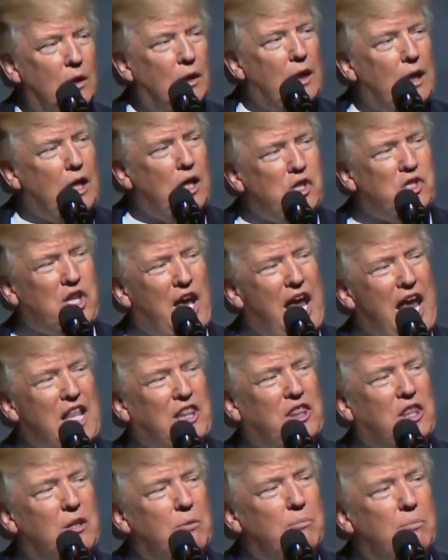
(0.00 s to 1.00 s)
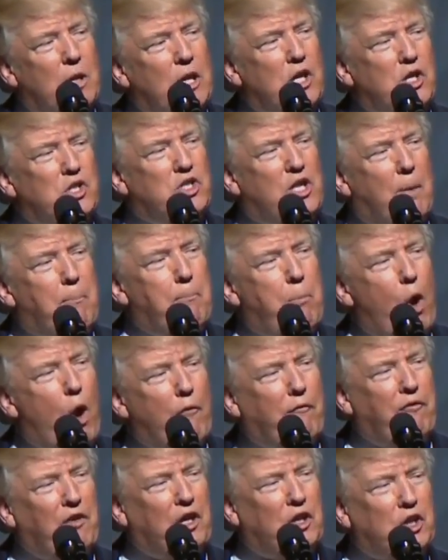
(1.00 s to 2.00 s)
Lee's anthem is the
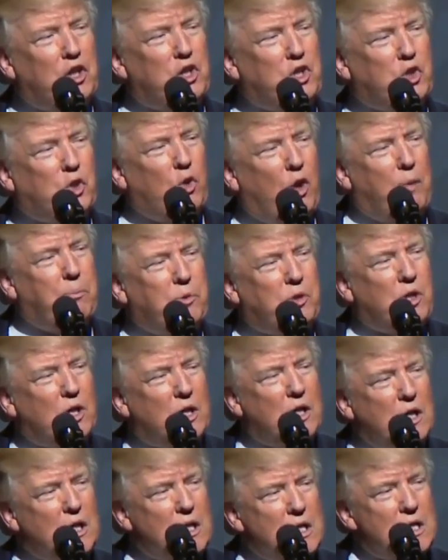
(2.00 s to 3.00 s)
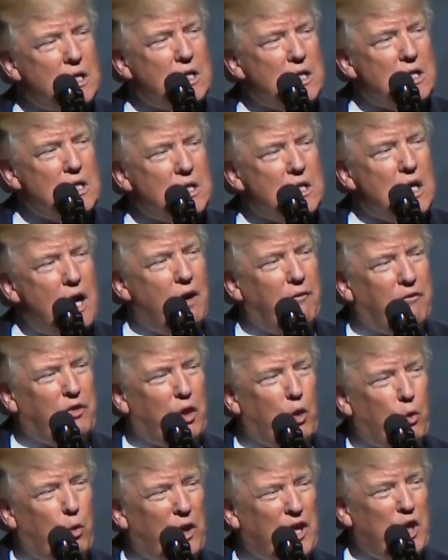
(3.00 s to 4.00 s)
perfect description
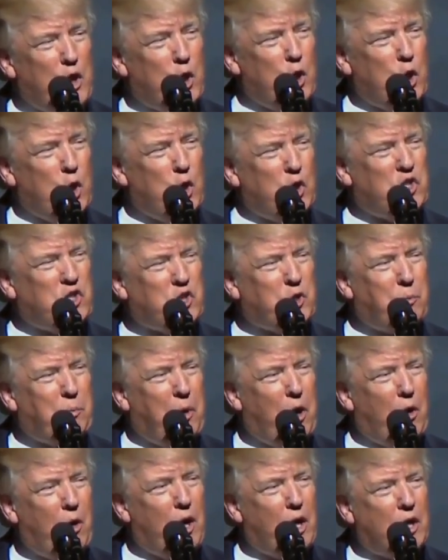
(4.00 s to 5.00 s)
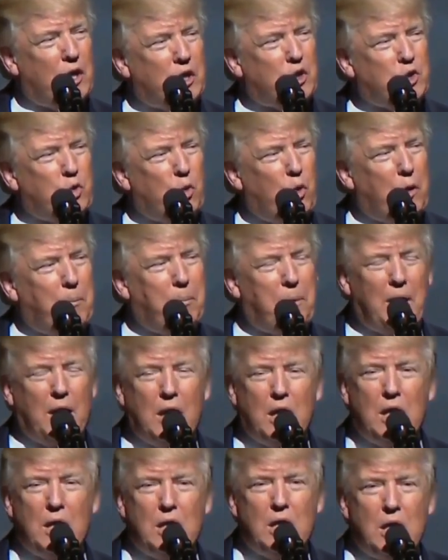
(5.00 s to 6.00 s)
of the renewed spirit
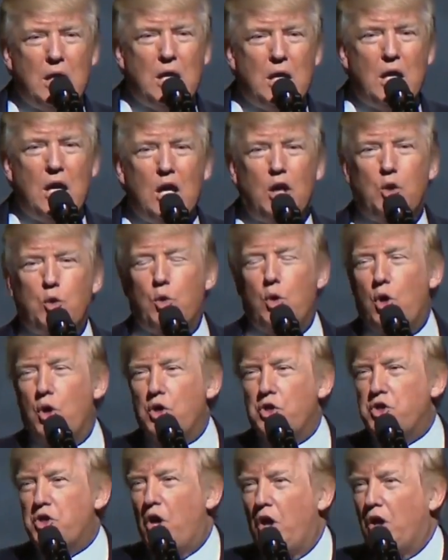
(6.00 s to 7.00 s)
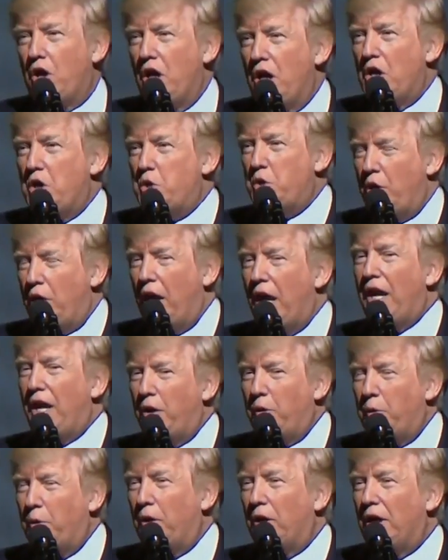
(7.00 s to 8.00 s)
sweeping across our country,
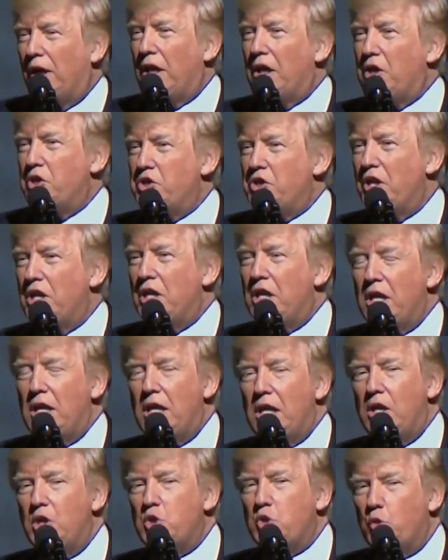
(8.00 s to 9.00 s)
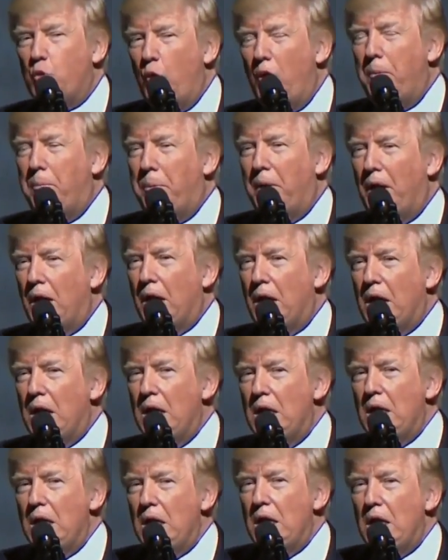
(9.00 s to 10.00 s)
and it really is indeed
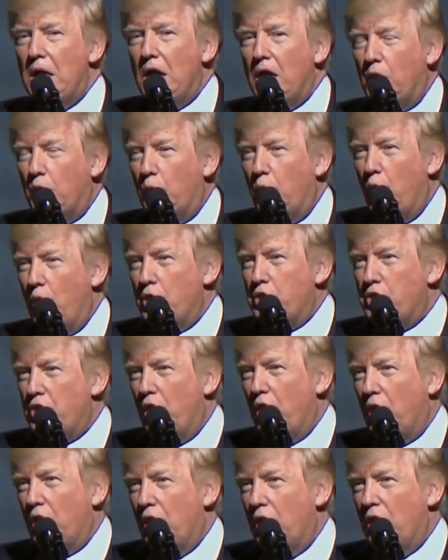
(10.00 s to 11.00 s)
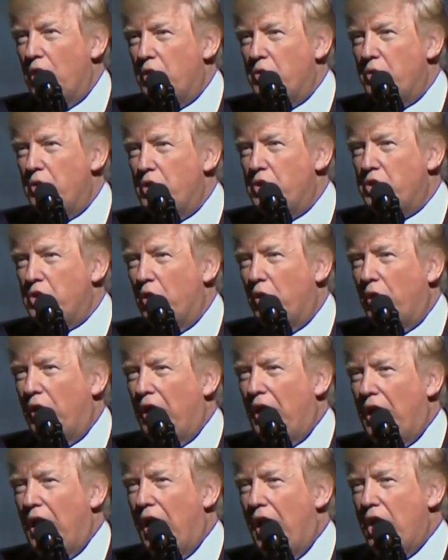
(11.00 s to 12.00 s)
sweeping across our country. So,
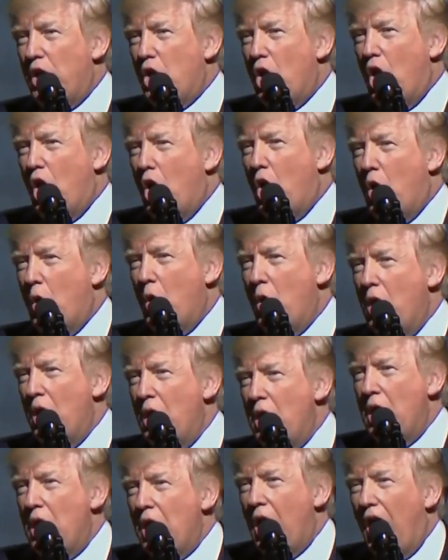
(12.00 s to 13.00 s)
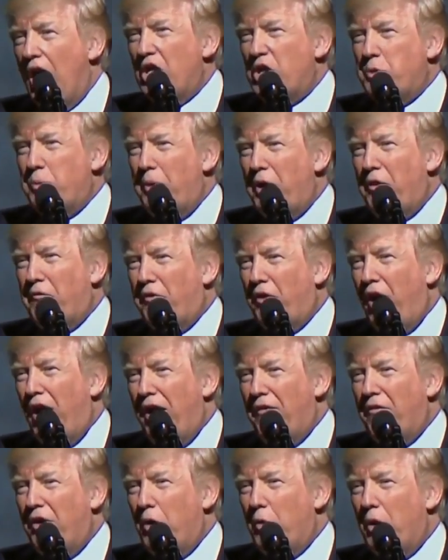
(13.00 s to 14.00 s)
Lee, I know I speak for
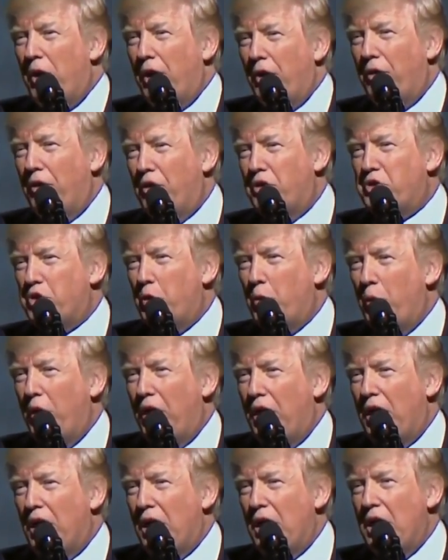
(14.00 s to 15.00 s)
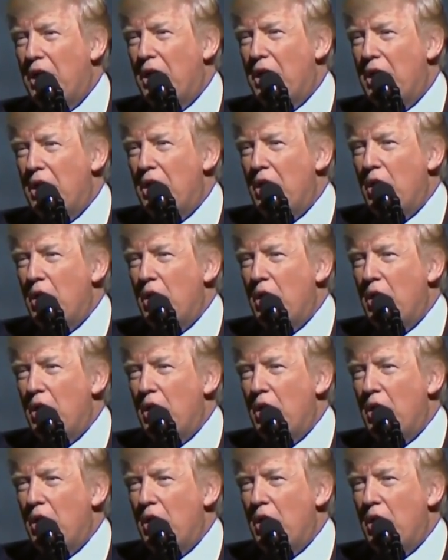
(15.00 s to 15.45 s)
everyone in this arena